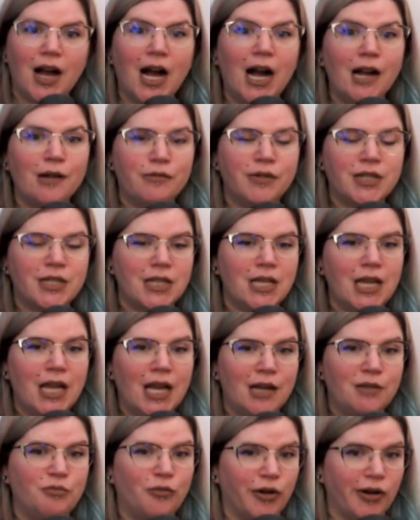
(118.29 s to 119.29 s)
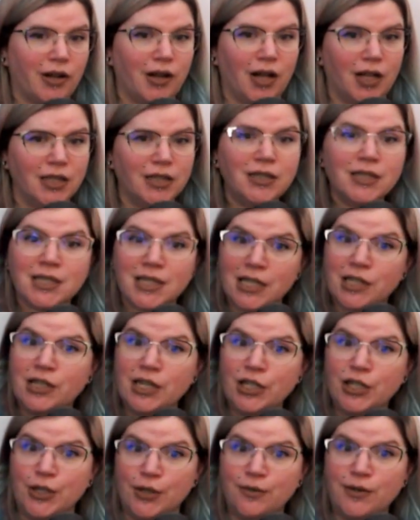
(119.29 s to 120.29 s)
I wish they had more colors. Like,
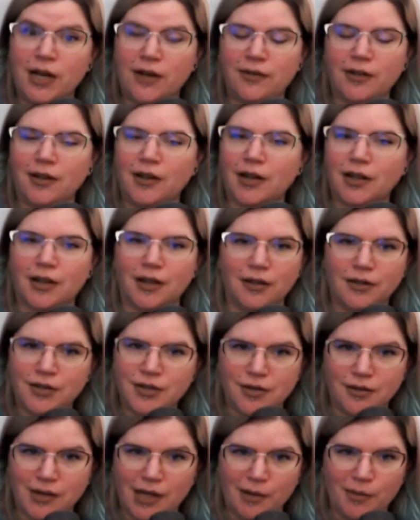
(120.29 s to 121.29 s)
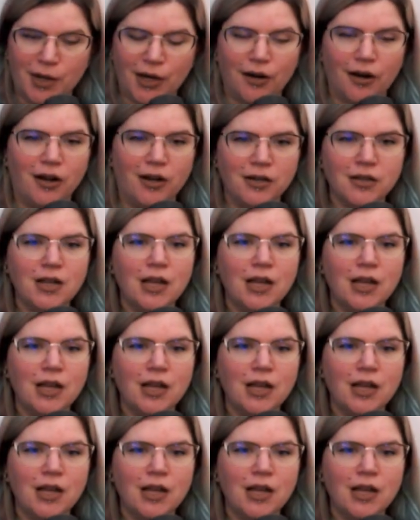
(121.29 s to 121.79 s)
they do have a lot of colors, don't get me wrong.